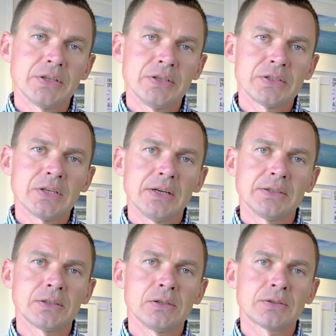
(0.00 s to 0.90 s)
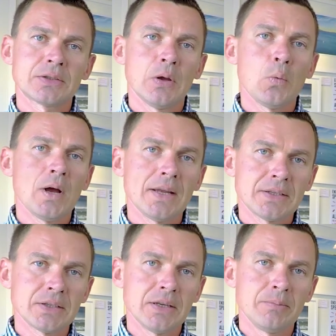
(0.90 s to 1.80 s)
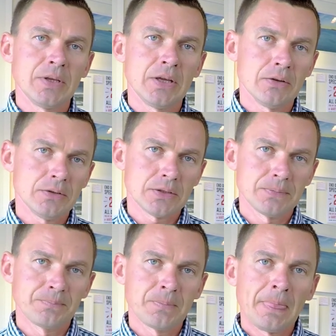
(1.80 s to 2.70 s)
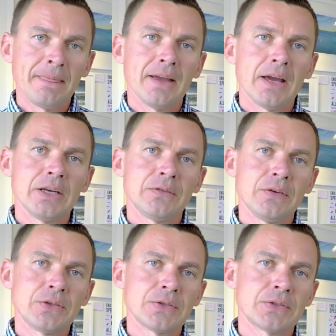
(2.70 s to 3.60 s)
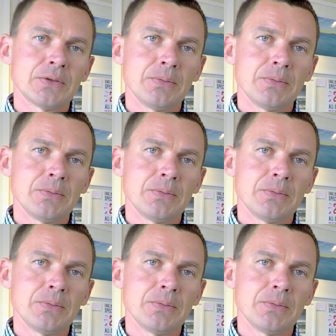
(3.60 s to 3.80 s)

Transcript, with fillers: is titled Wellington and Beyond and it features